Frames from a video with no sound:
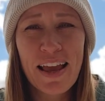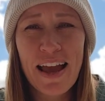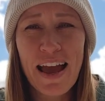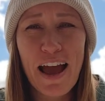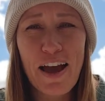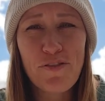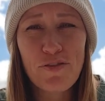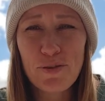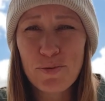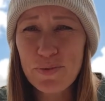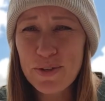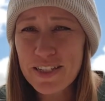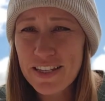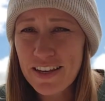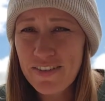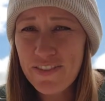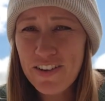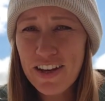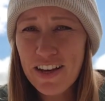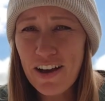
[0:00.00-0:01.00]
After
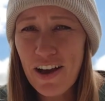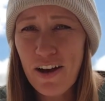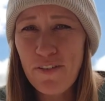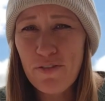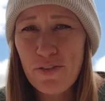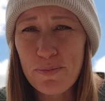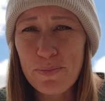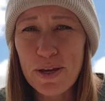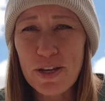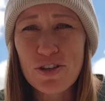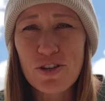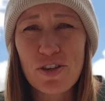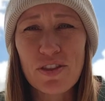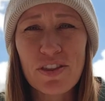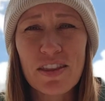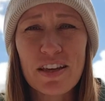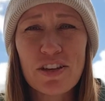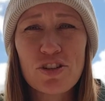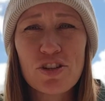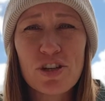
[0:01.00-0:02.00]
receiving confirmation
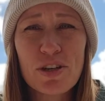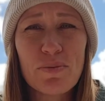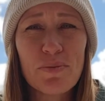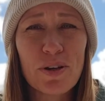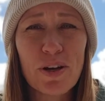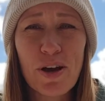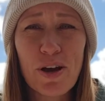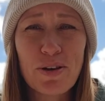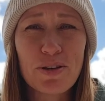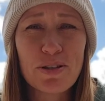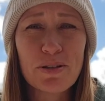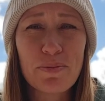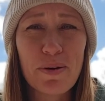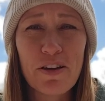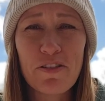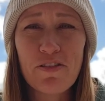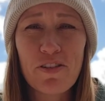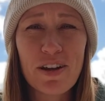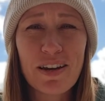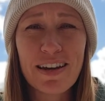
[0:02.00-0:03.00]
that she would host my
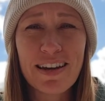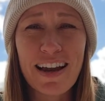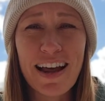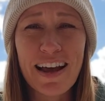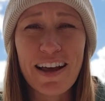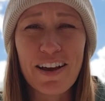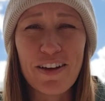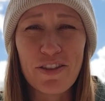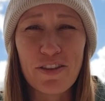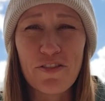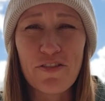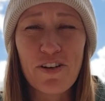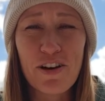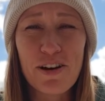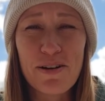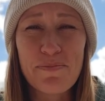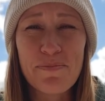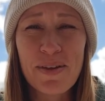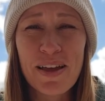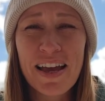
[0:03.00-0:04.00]
friend and I on the
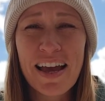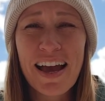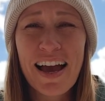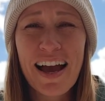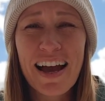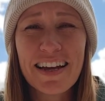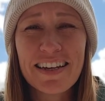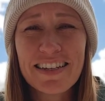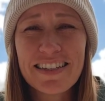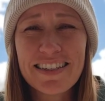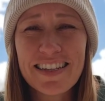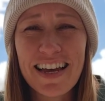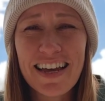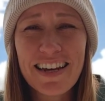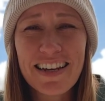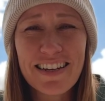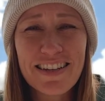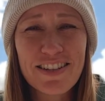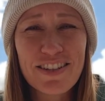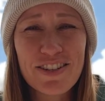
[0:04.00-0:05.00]
farm, I
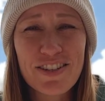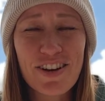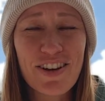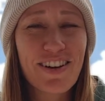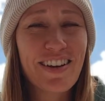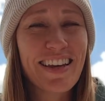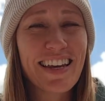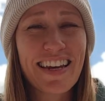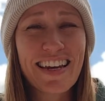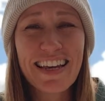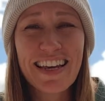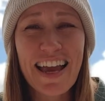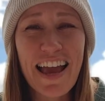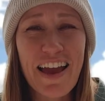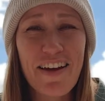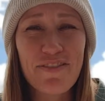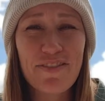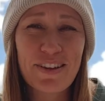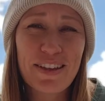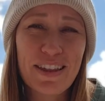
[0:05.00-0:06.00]
decided to start getting
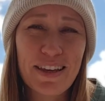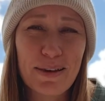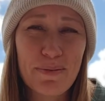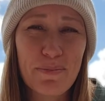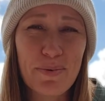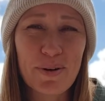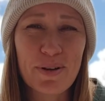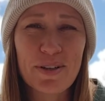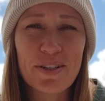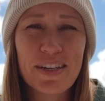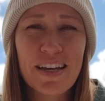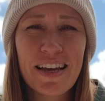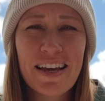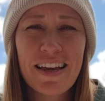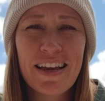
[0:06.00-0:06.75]
everything booked.